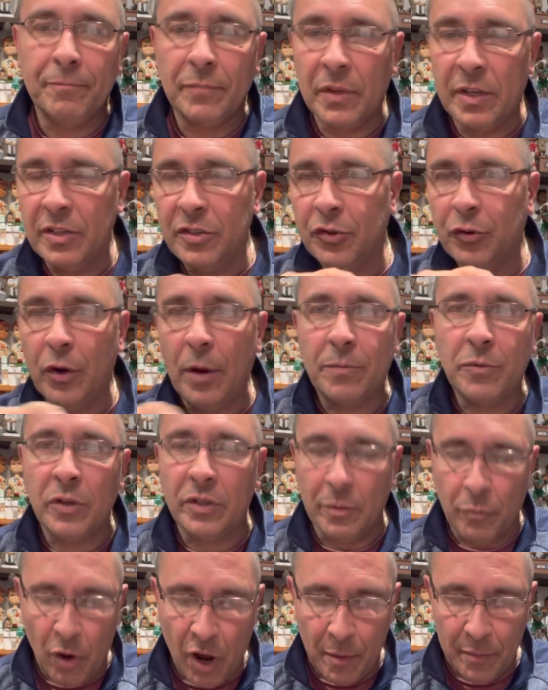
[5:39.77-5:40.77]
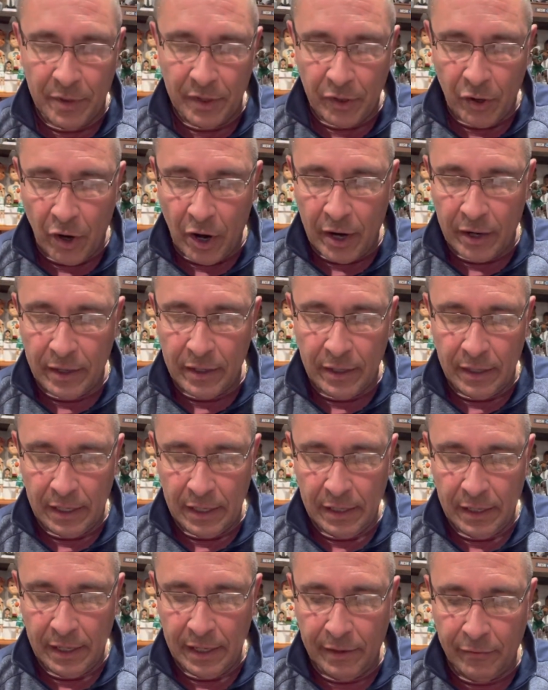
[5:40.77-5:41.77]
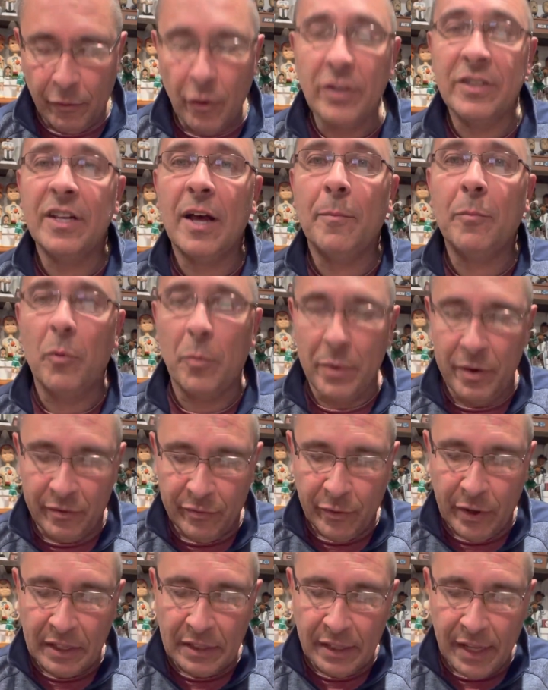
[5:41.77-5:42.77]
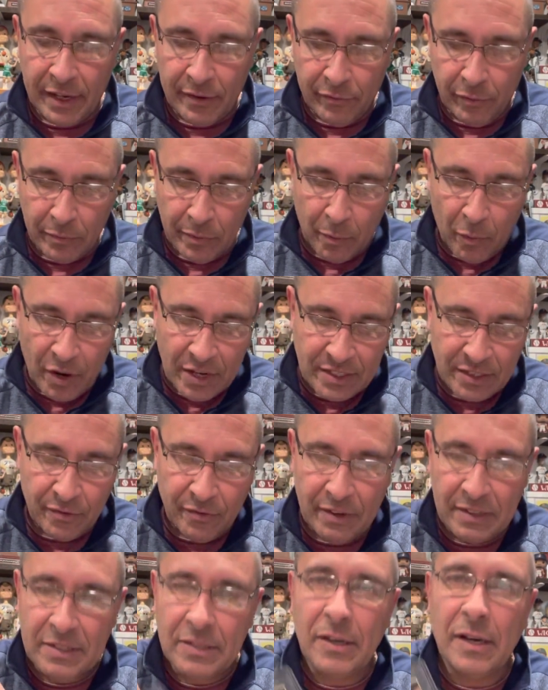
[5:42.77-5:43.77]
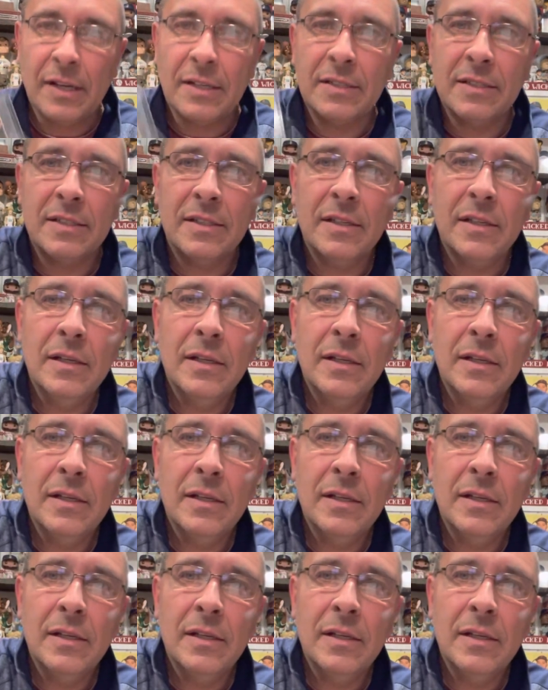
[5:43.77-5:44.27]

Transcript: strips on the bottom of the card. And first up will be Fred Lynn from the Boston Red Sox.